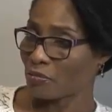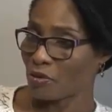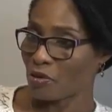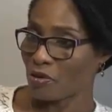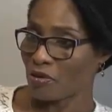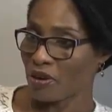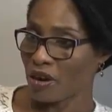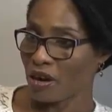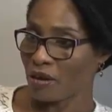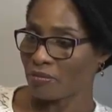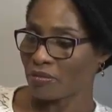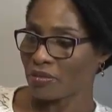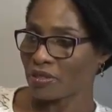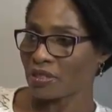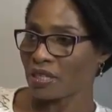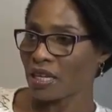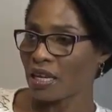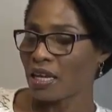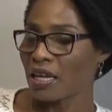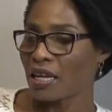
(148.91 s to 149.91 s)

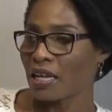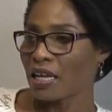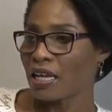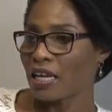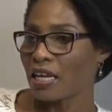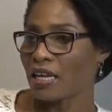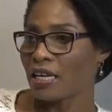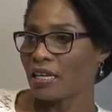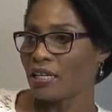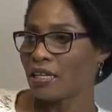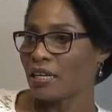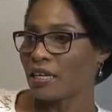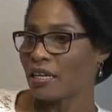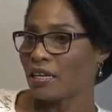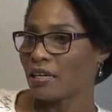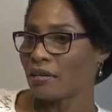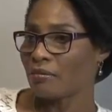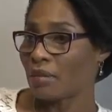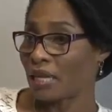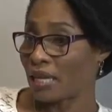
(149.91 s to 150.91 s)
programs in
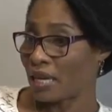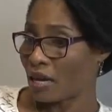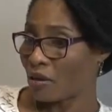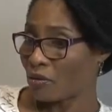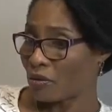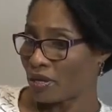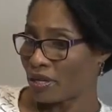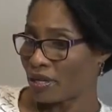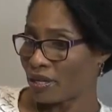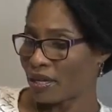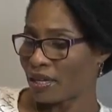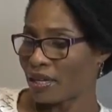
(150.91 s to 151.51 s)
uh, Malawi,